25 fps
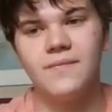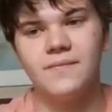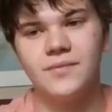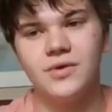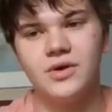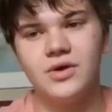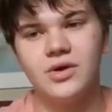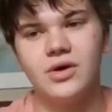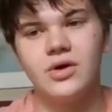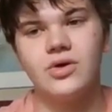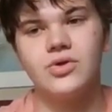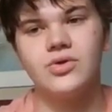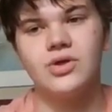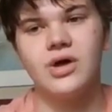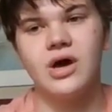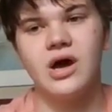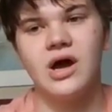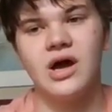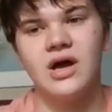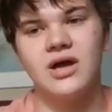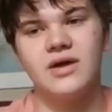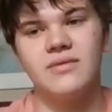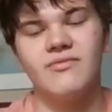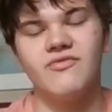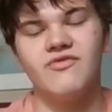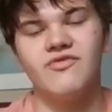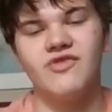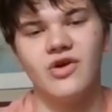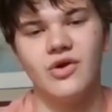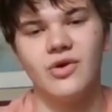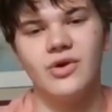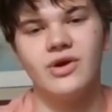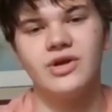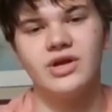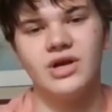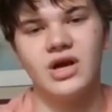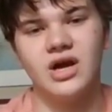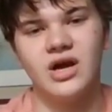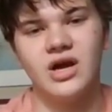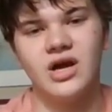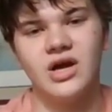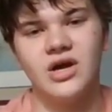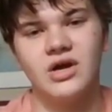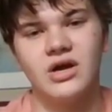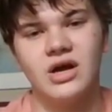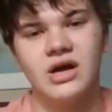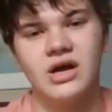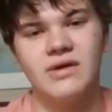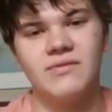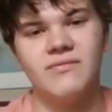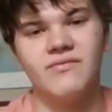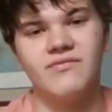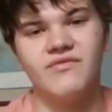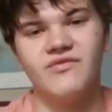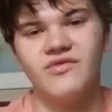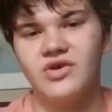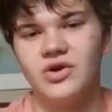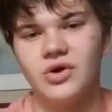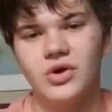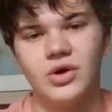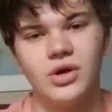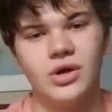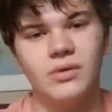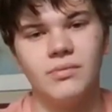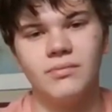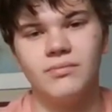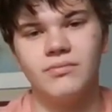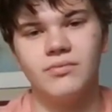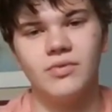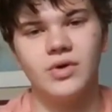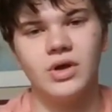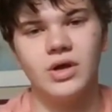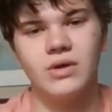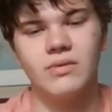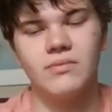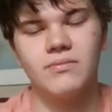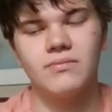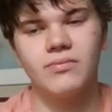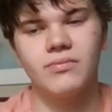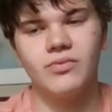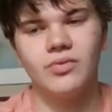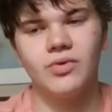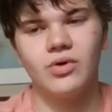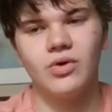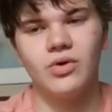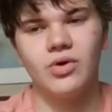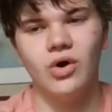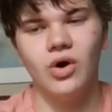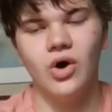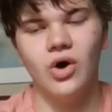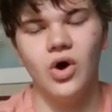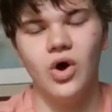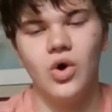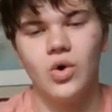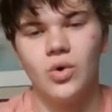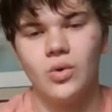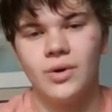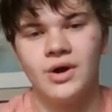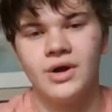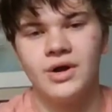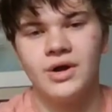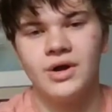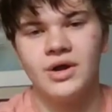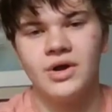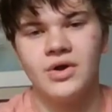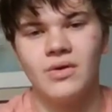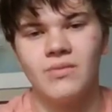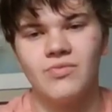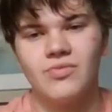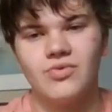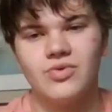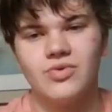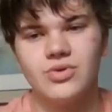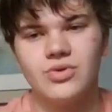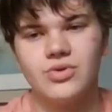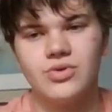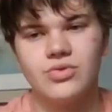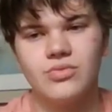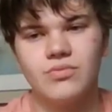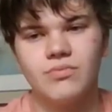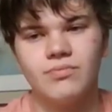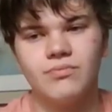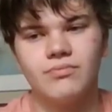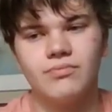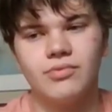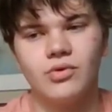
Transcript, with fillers: because I am very tired. I am very like low right now. I'm just